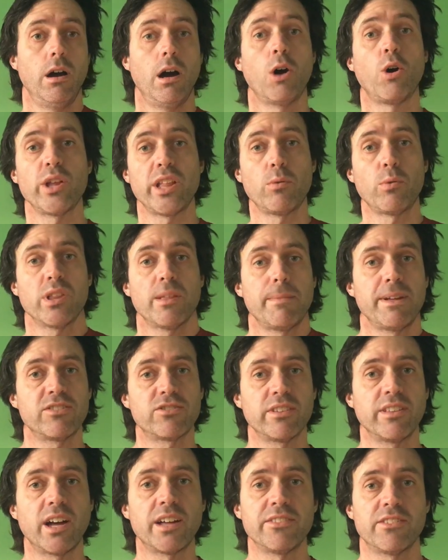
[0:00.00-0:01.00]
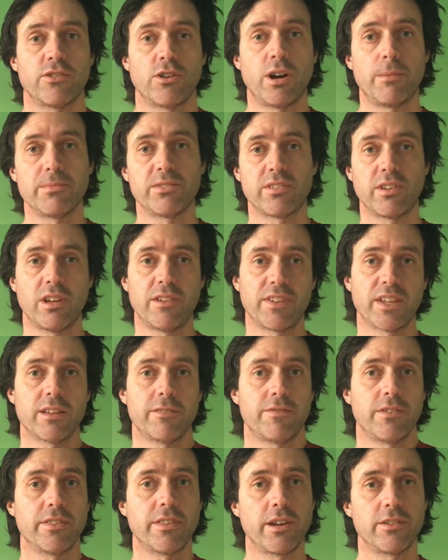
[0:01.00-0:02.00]
Oh, and I want to mention underarm serving
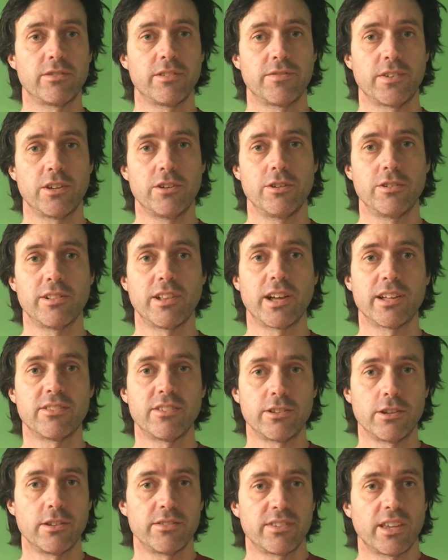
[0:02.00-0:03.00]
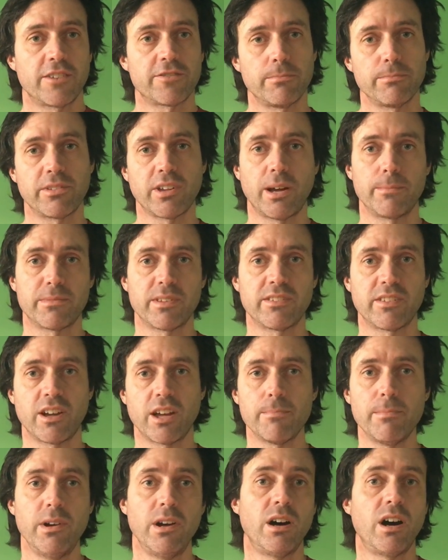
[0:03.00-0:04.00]
for those of you who like to use that from time to
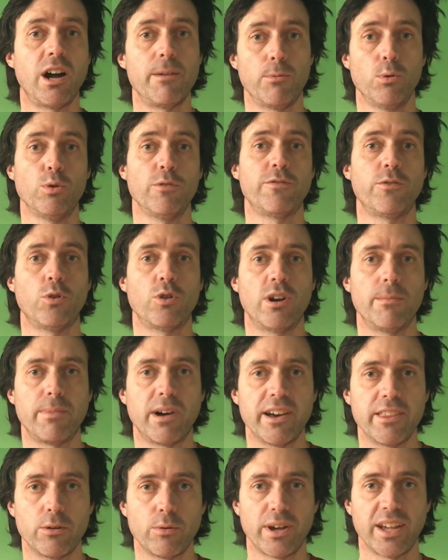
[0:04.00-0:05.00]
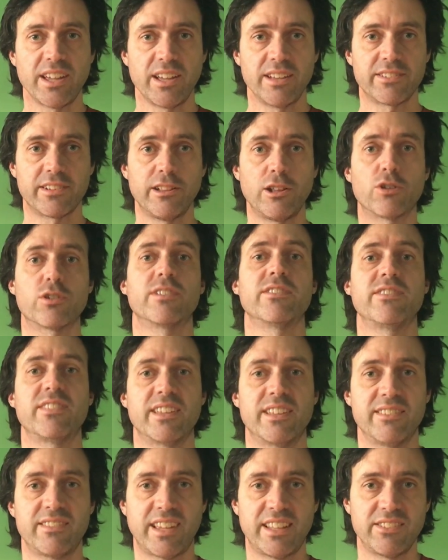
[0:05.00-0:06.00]
time. I'm all for it, by the way, as long as
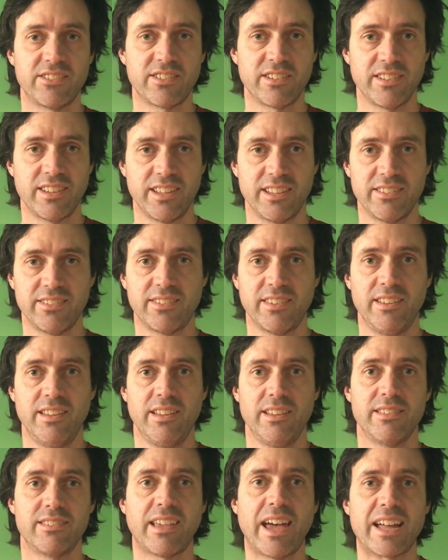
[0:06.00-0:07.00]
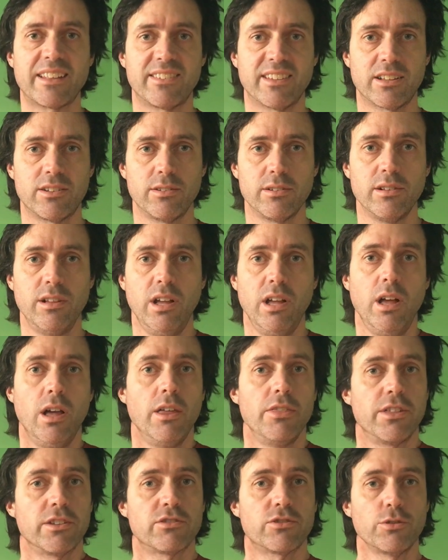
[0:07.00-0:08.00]
the intention is tactical.
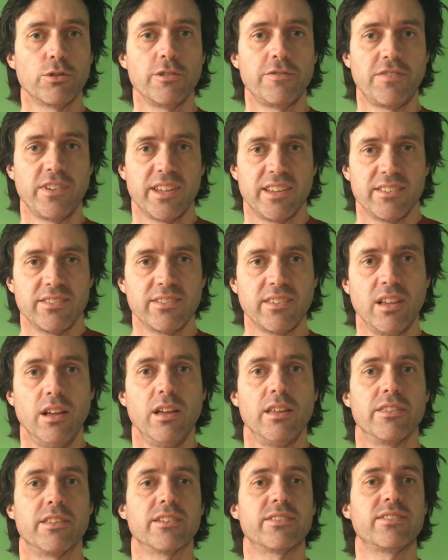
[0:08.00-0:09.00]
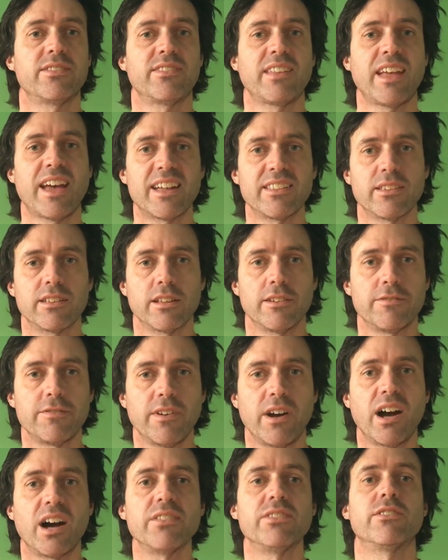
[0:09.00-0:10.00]
The truth is, the standard of
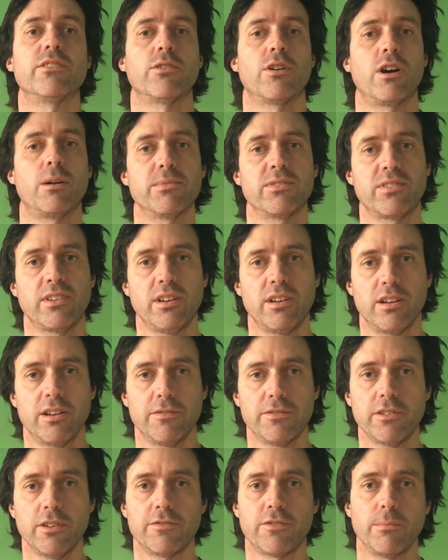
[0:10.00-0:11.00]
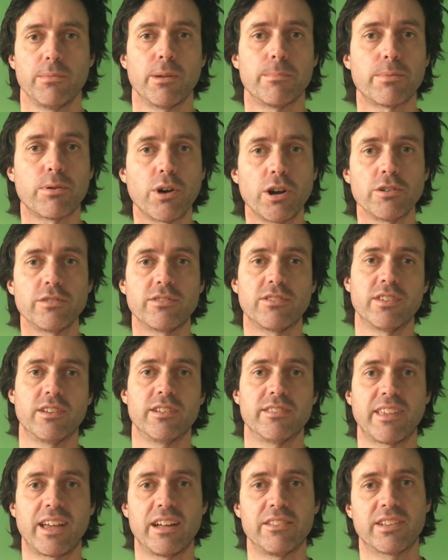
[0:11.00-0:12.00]
underarm serves from the pro
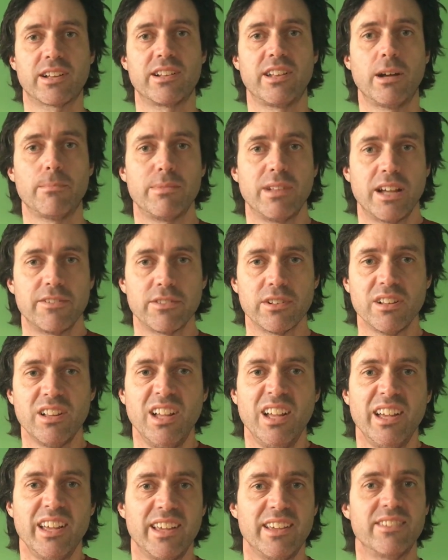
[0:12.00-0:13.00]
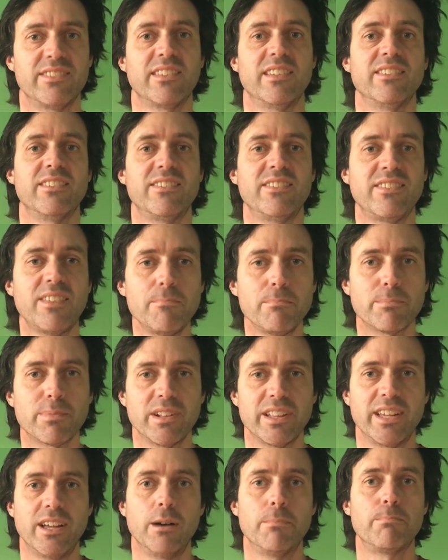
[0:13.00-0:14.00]
tour down to club level is
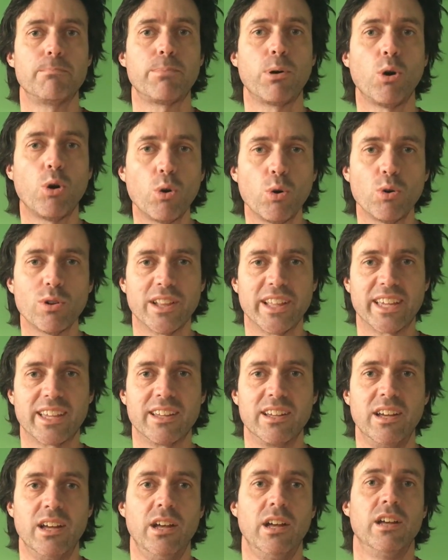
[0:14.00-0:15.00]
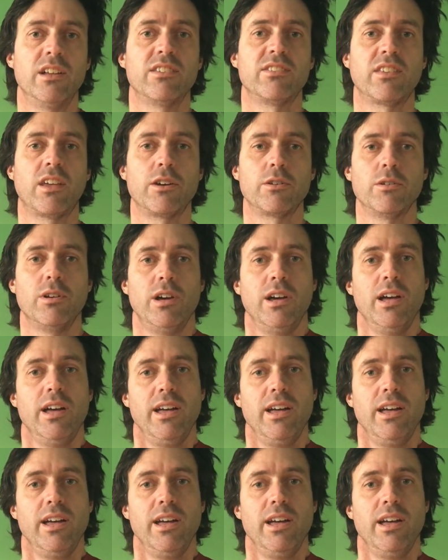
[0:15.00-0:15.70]
simply appalling. So